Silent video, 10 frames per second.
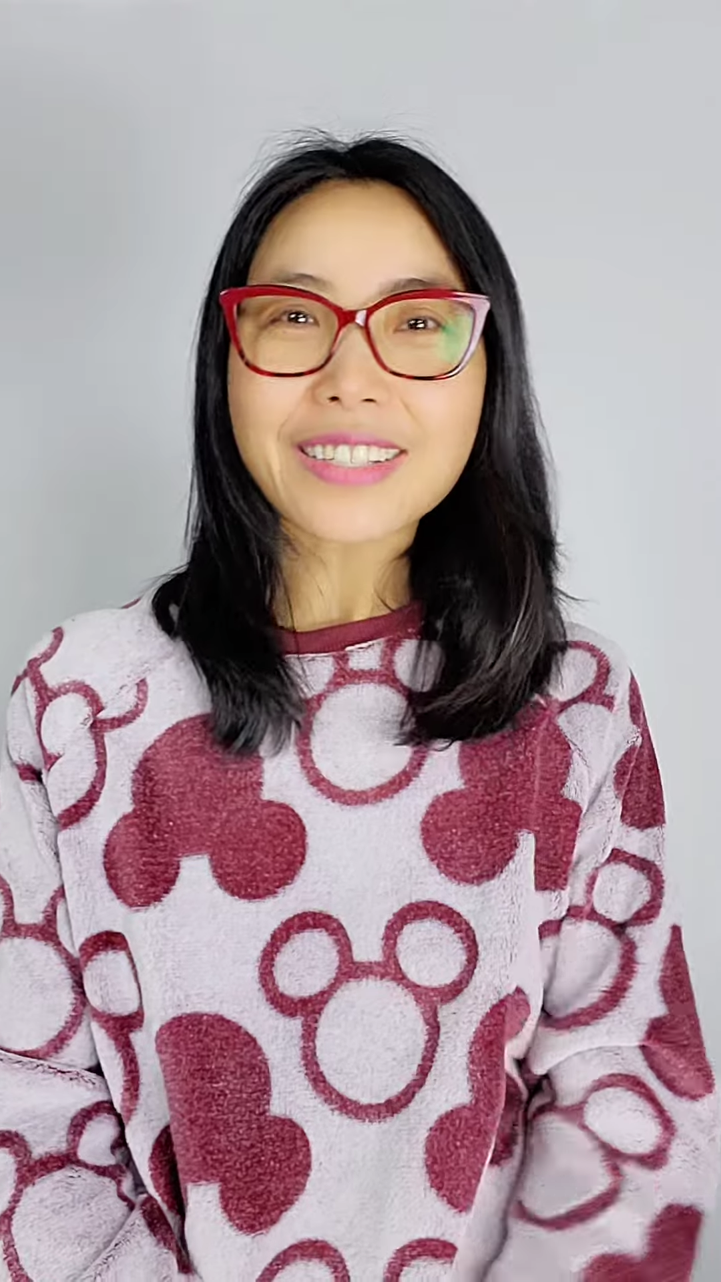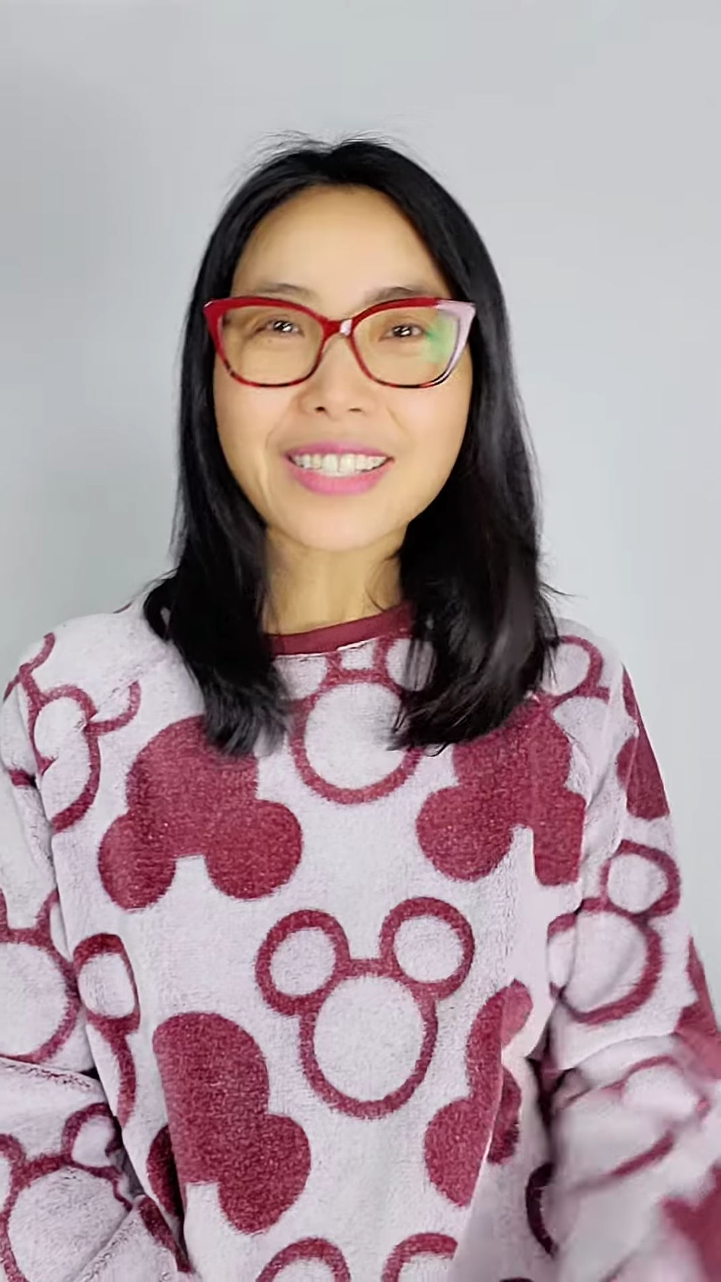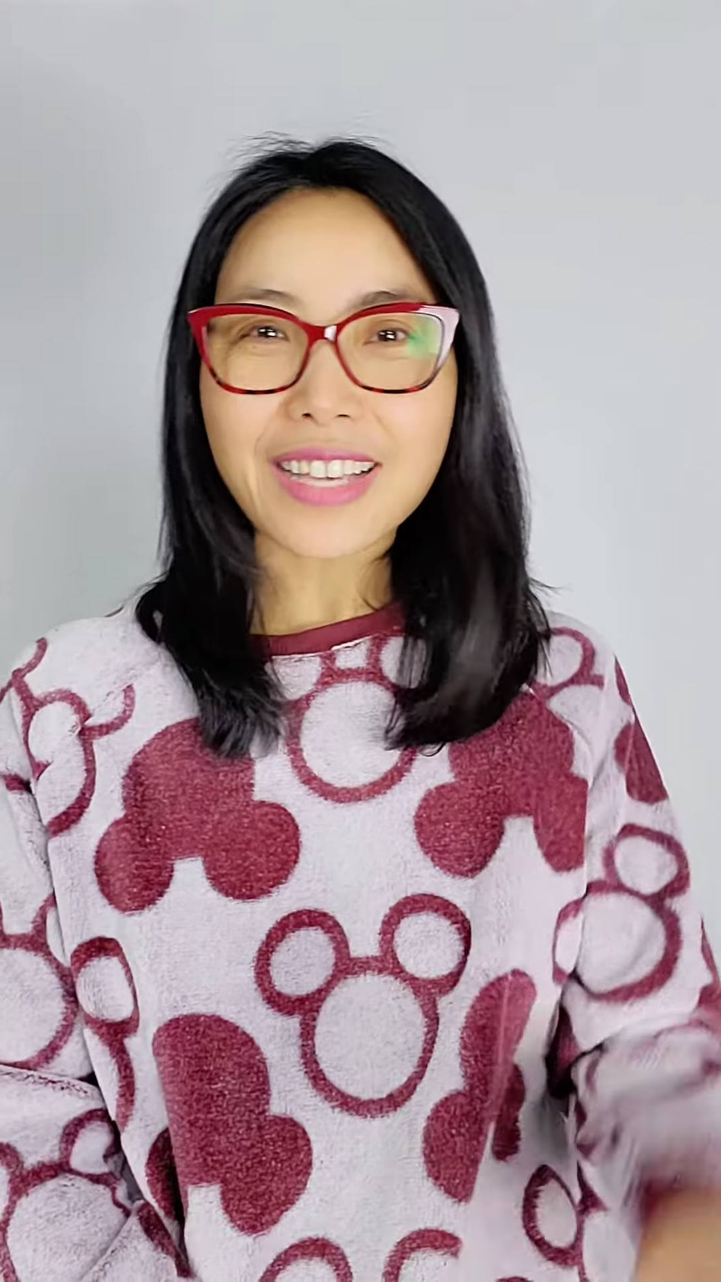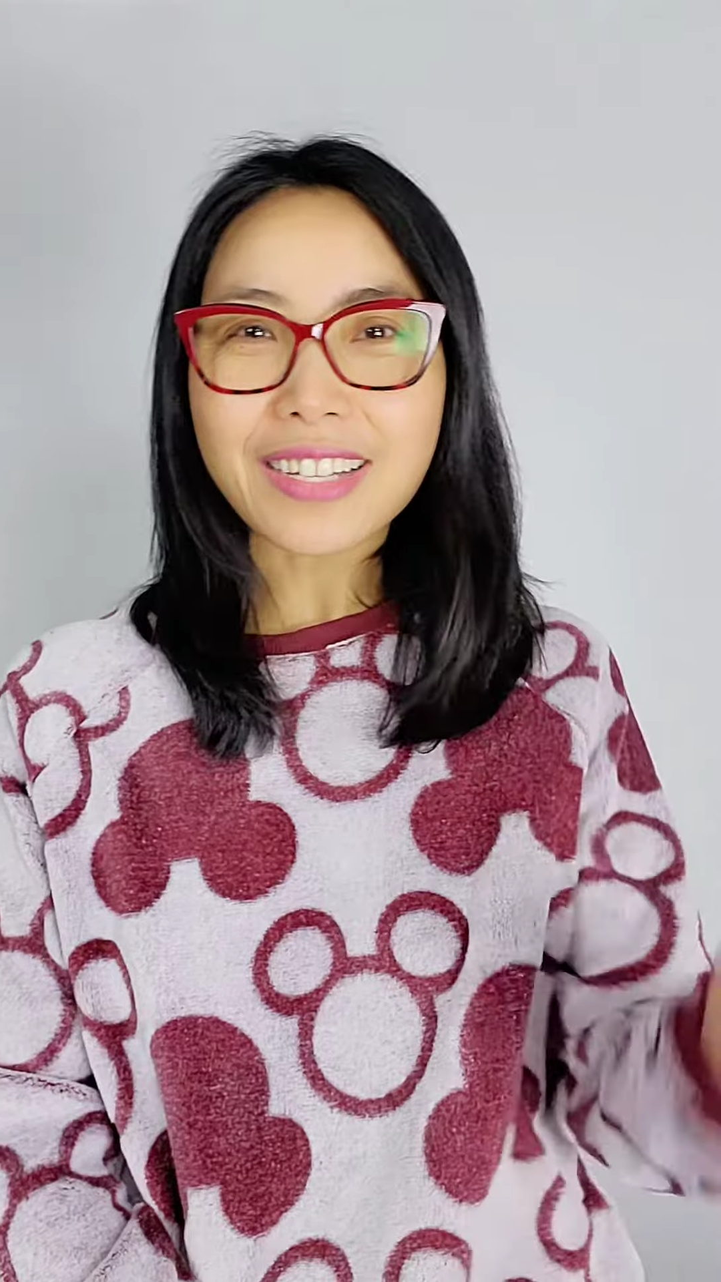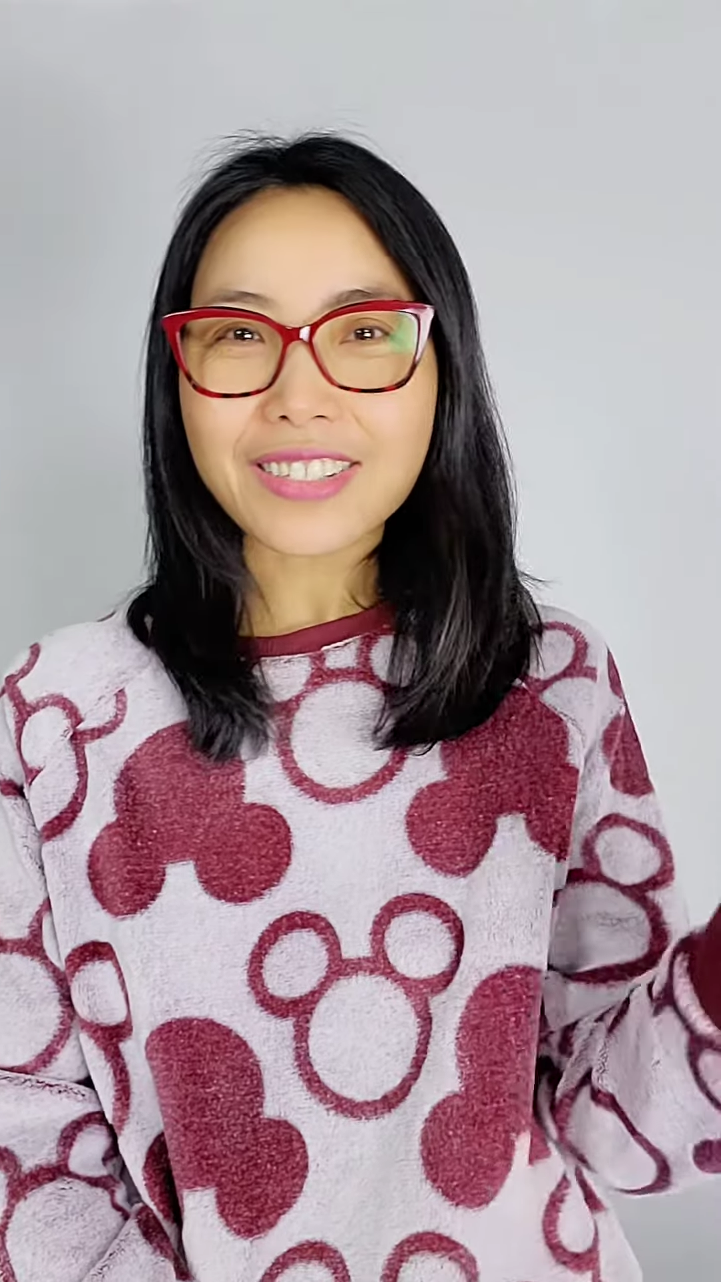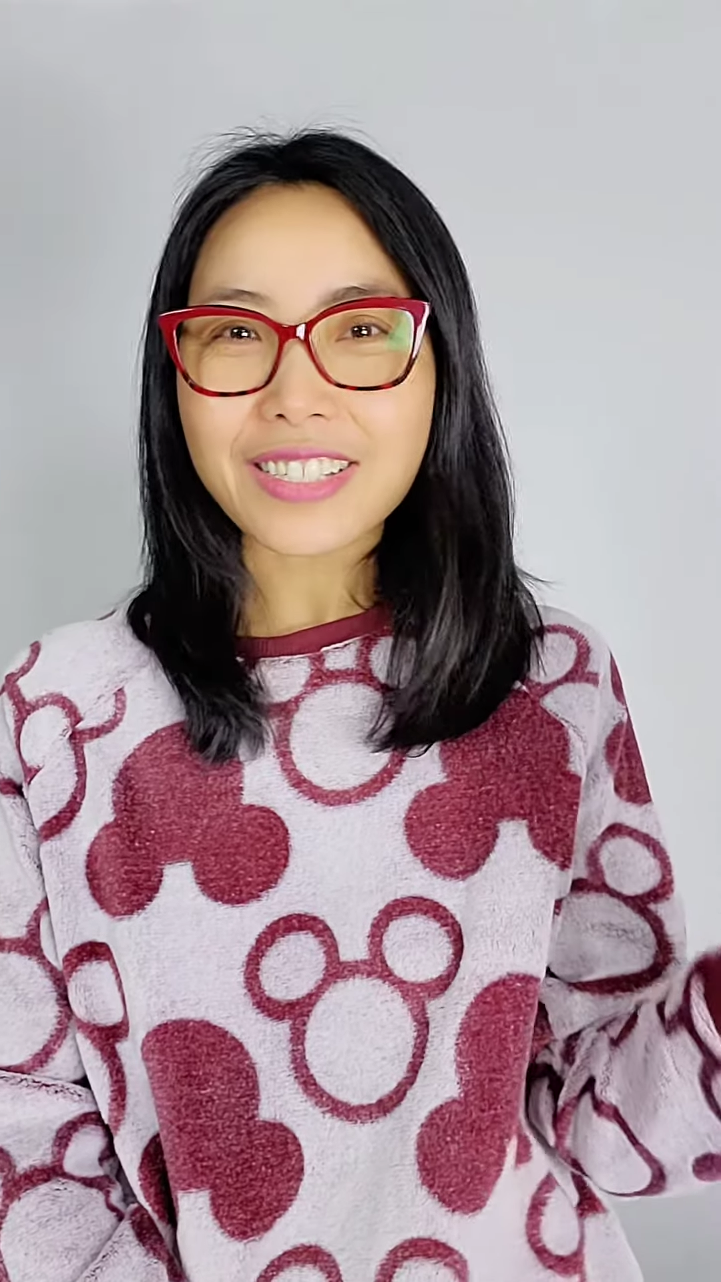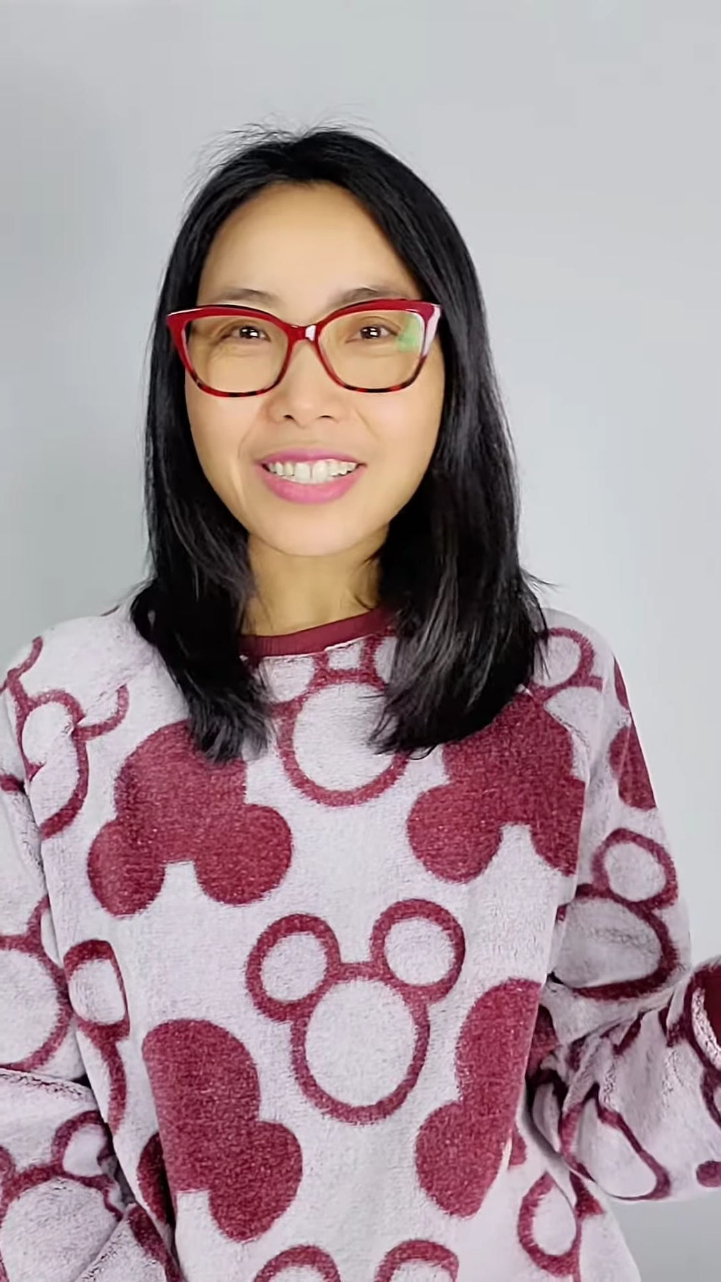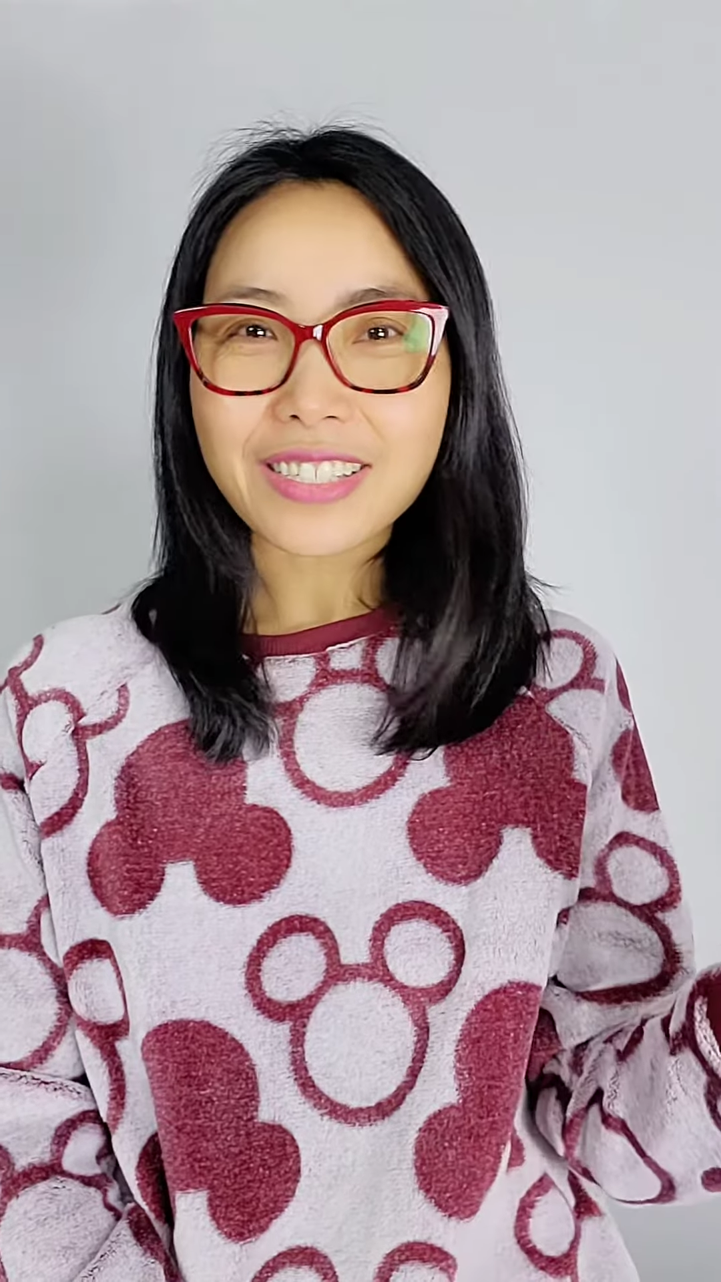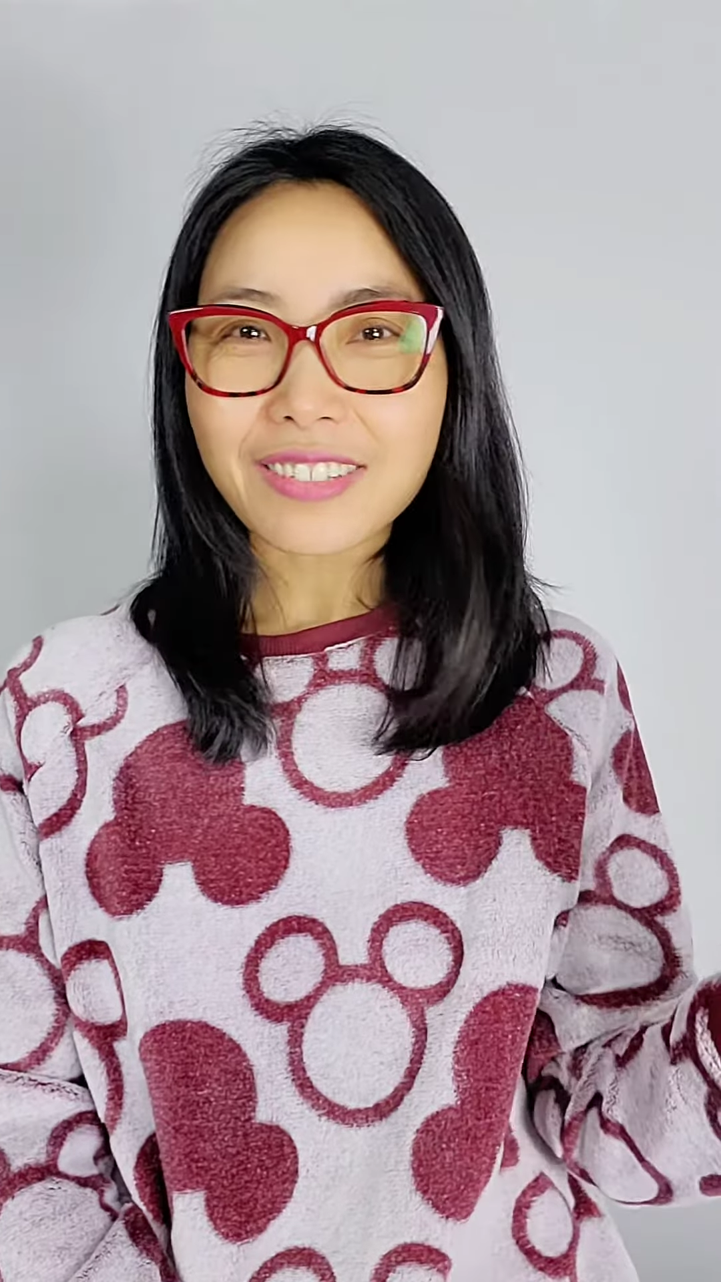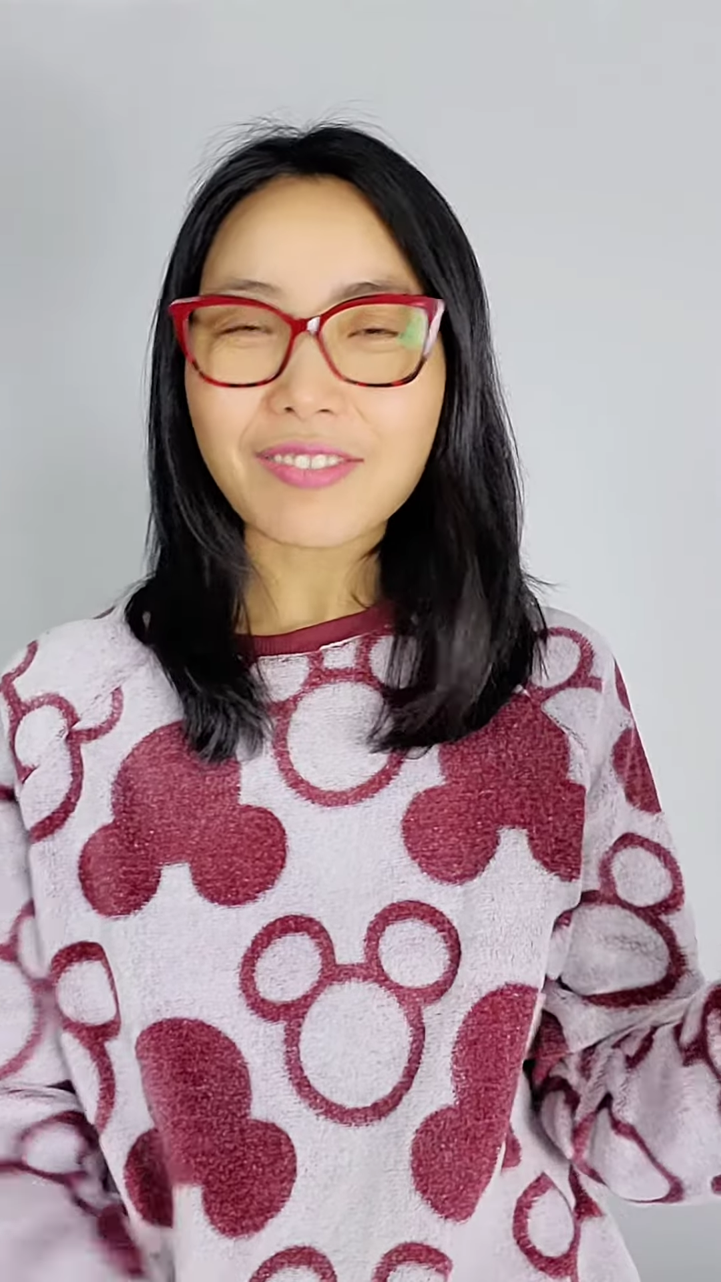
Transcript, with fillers: such